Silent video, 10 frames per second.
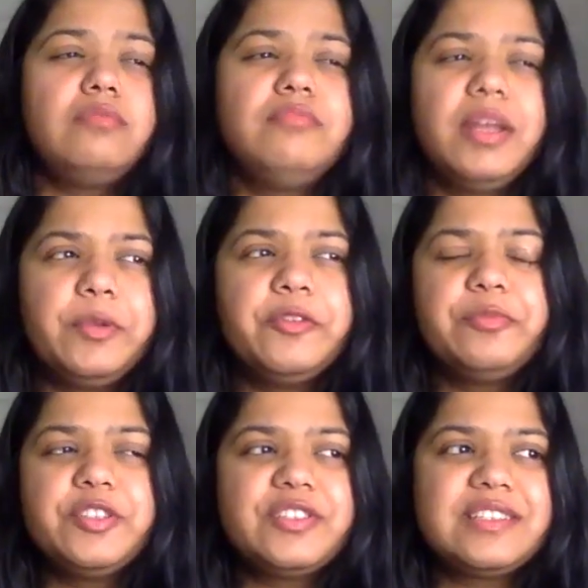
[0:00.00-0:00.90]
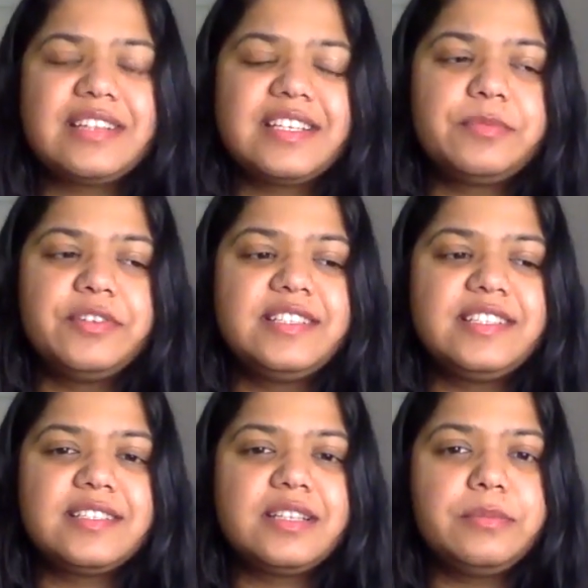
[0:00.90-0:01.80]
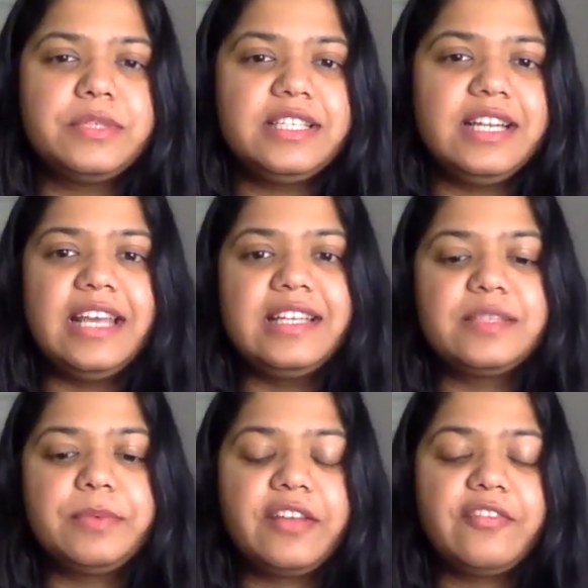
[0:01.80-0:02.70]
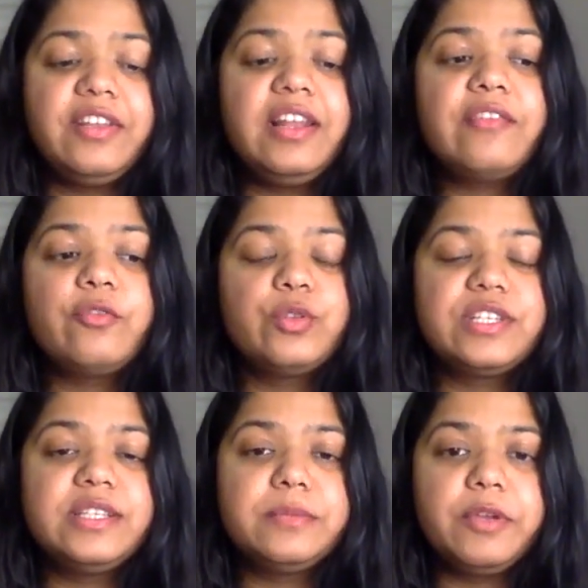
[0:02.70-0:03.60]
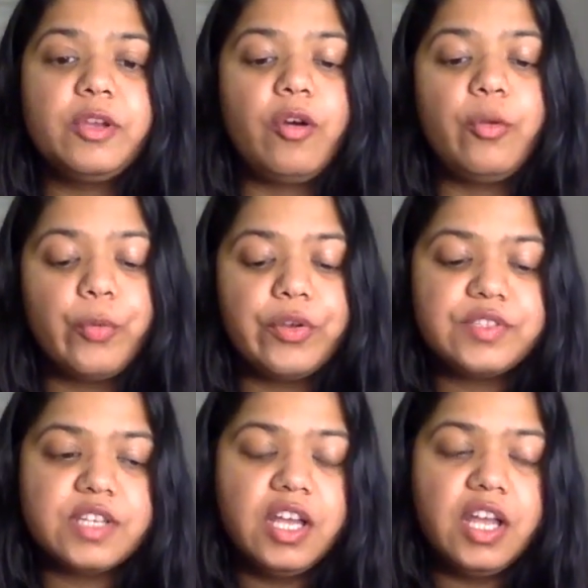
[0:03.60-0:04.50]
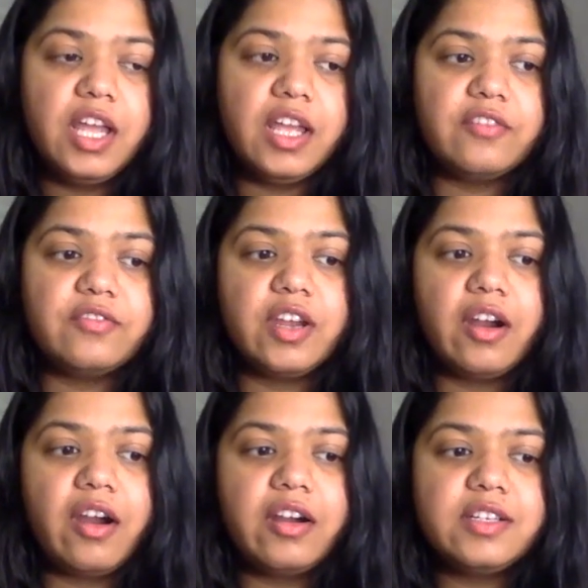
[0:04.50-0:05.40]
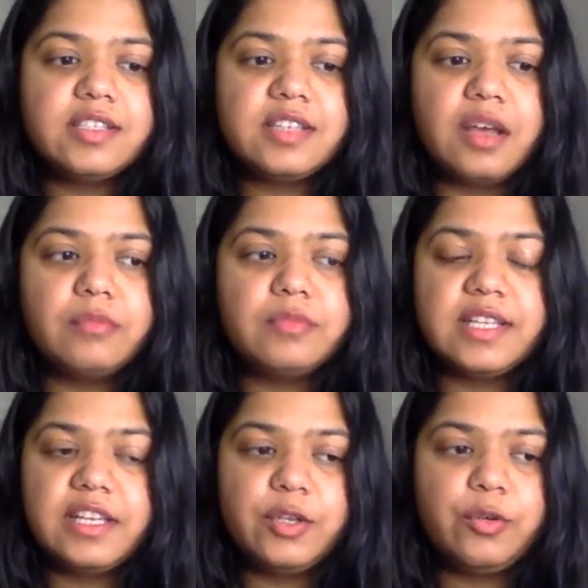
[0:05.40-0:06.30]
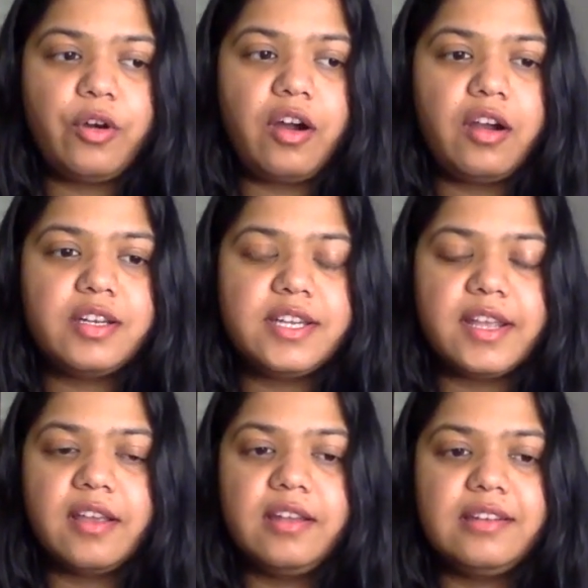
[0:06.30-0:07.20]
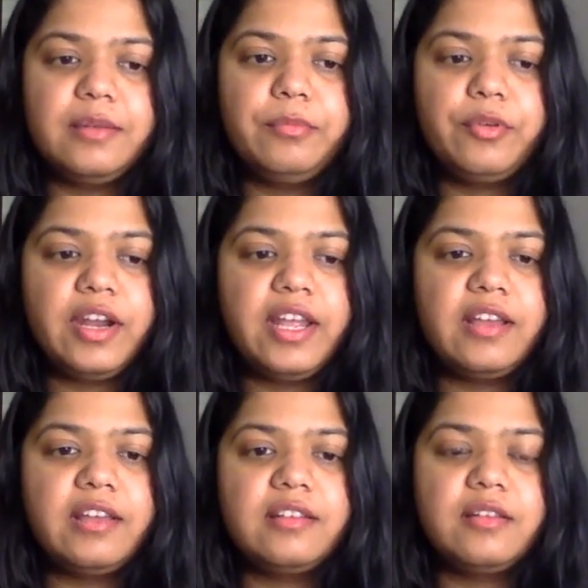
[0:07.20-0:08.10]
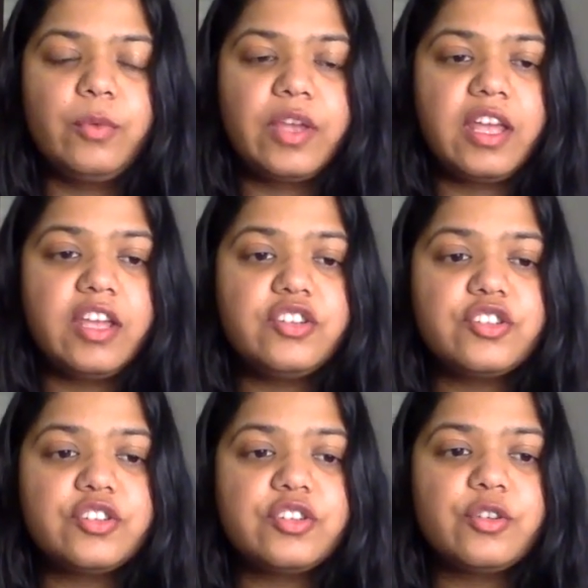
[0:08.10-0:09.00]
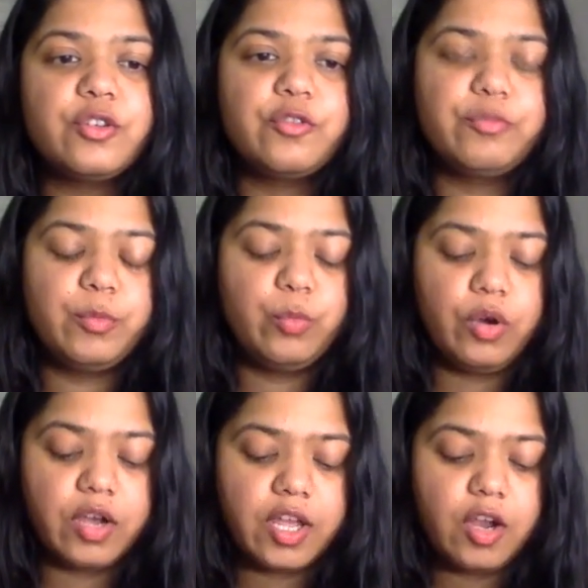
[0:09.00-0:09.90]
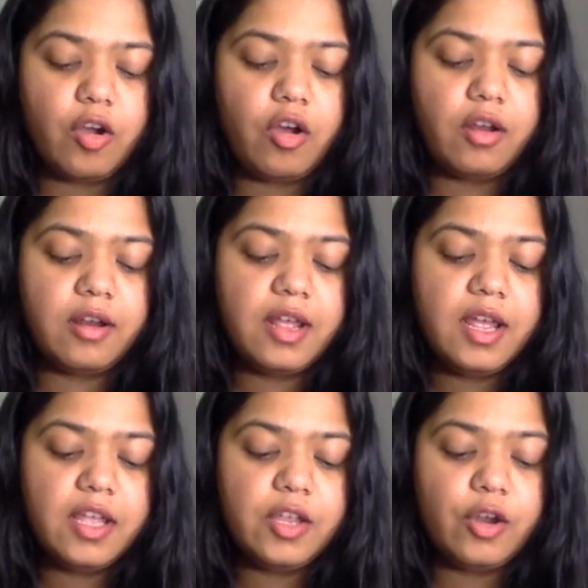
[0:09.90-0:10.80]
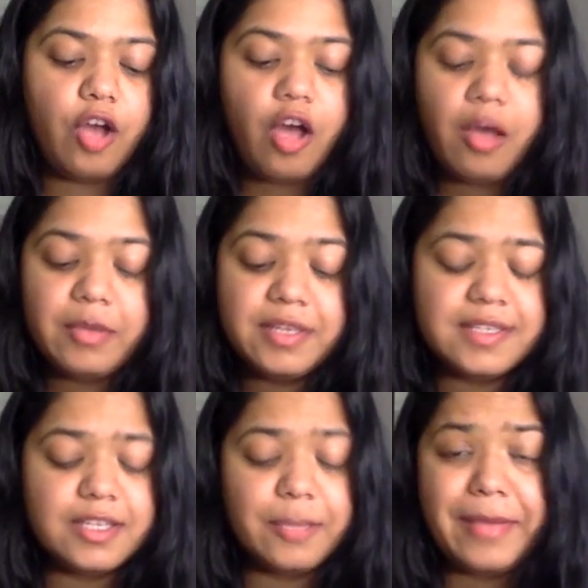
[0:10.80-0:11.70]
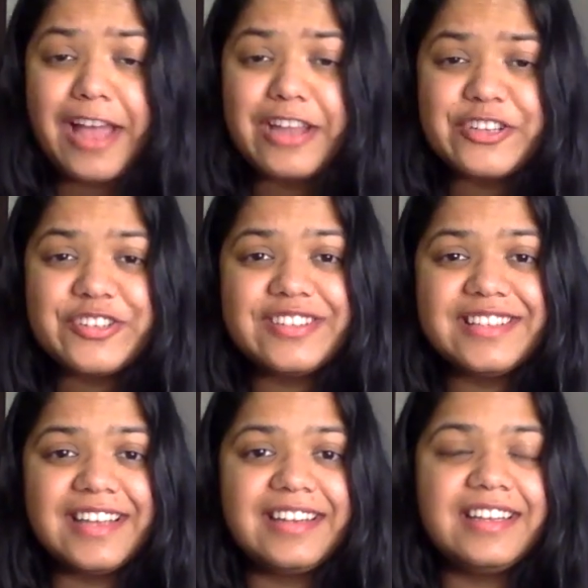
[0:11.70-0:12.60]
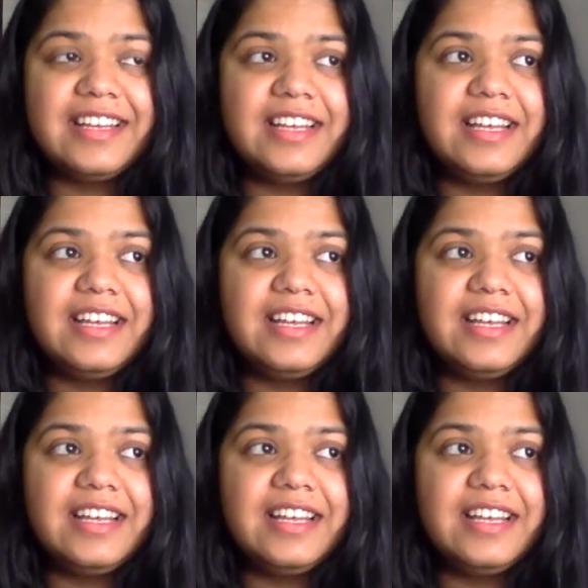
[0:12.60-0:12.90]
Maybe you've been just experiencing some delays, but I feel like 14th May onwards, if there are some, say you are taking a little break, a little vacation, or you've been working on your hobbies and your passion, then